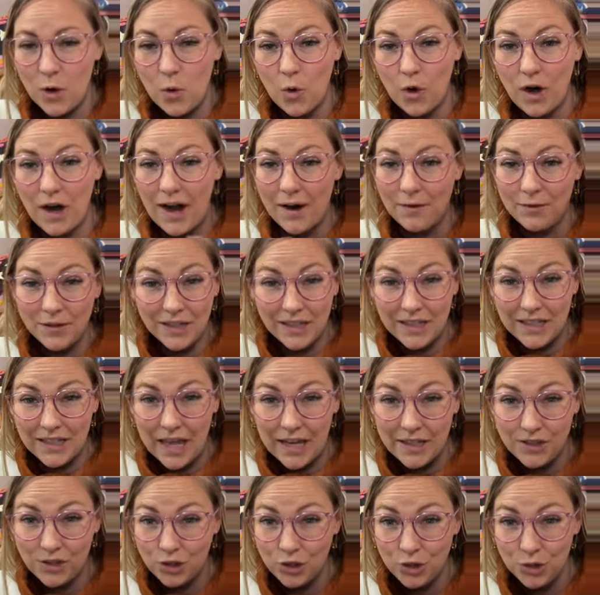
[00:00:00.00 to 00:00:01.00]
or I really
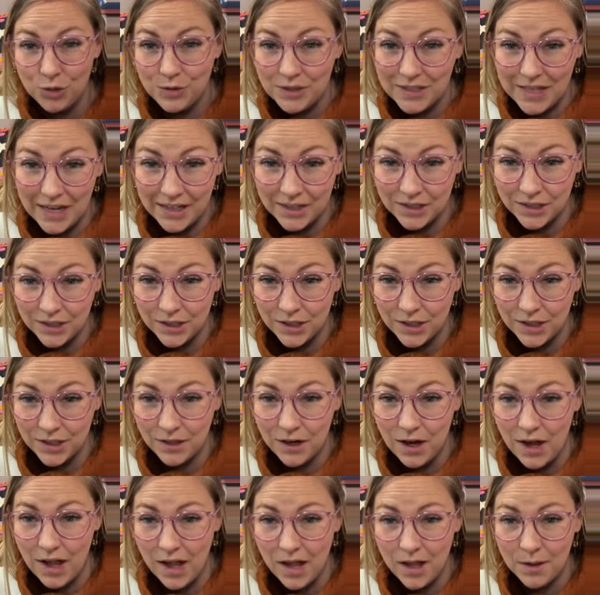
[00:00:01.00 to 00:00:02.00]
like the June
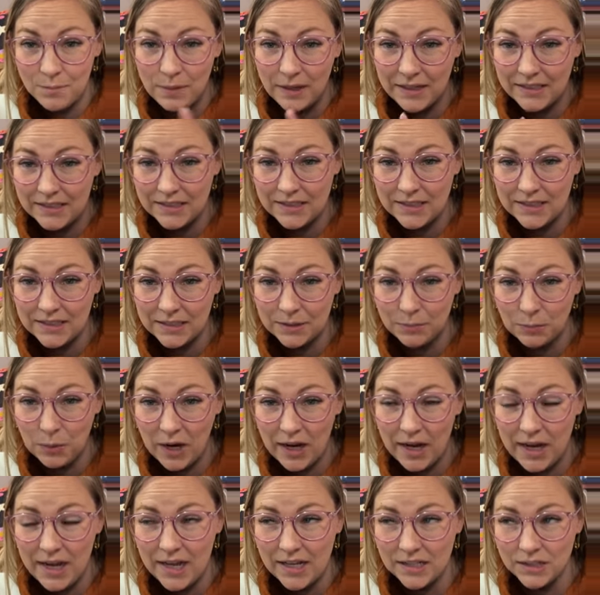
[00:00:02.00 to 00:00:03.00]
Tailor uh, basting
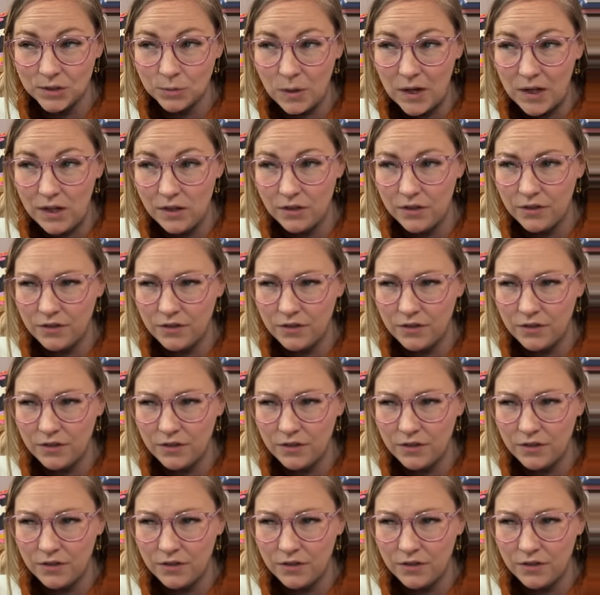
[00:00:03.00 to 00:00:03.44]
spray as well.